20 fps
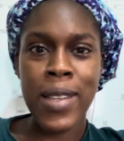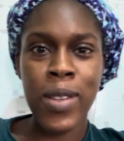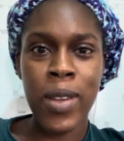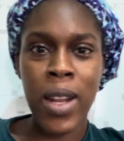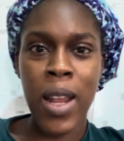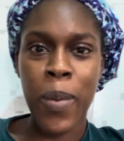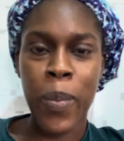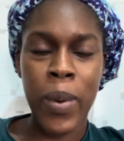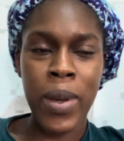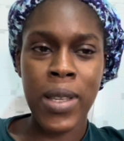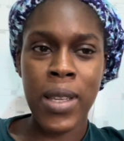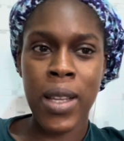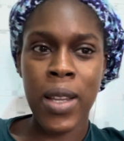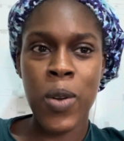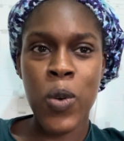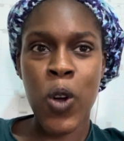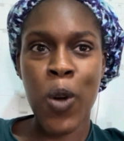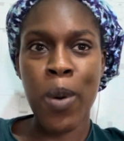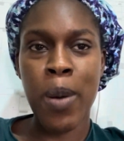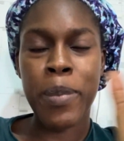the other person, and
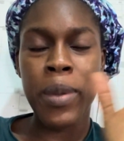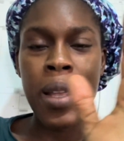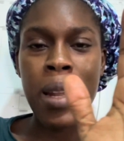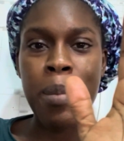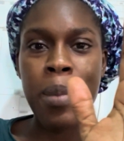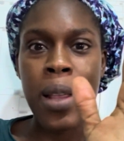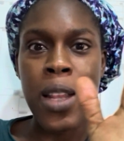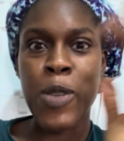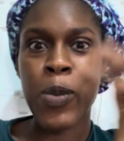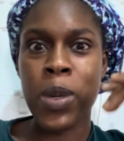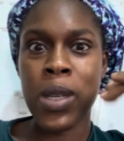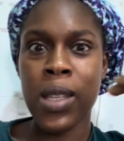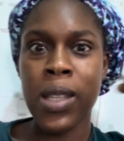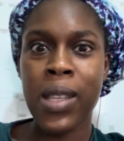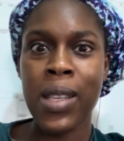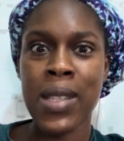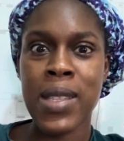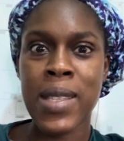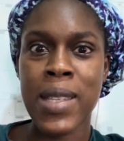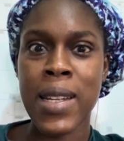they'll come and be telling me that this person
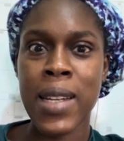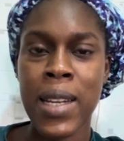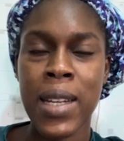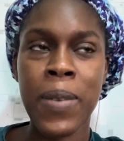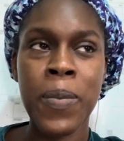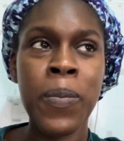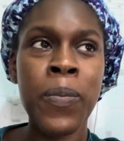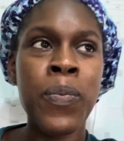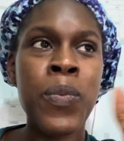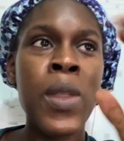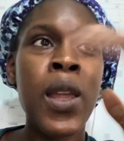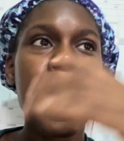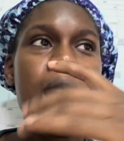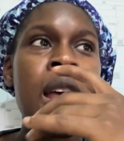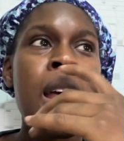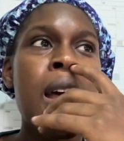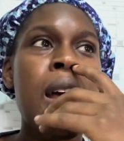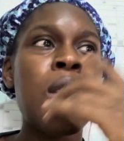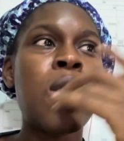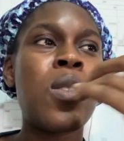is stealing.
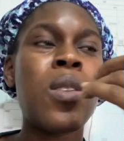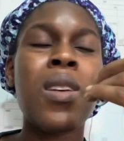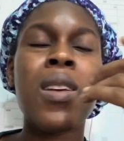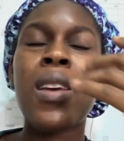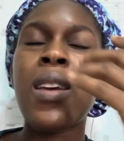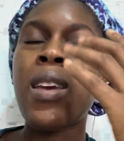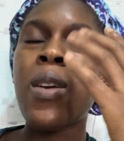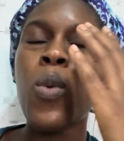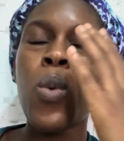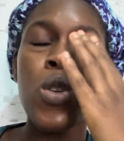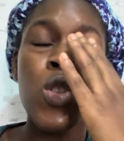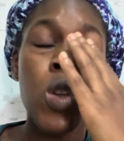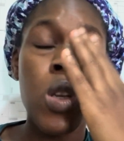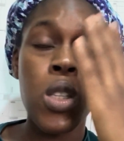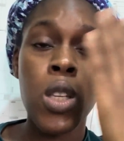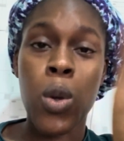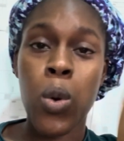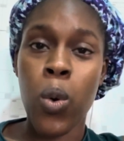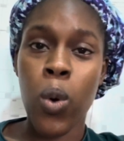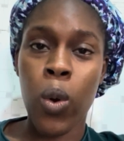It was
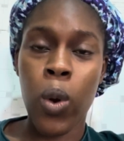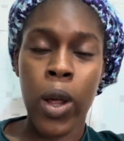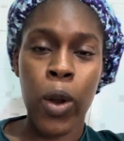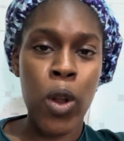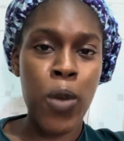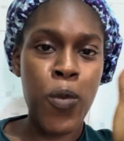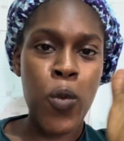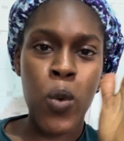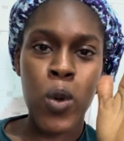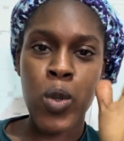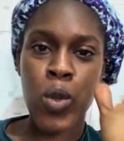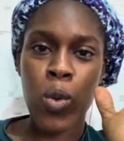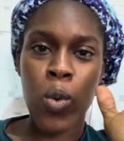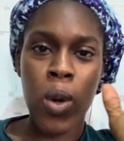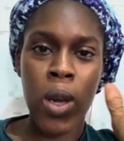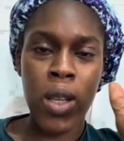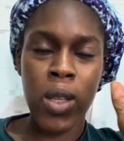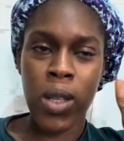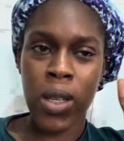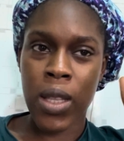just a whole, I don't even want to go
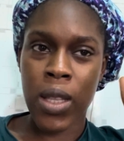into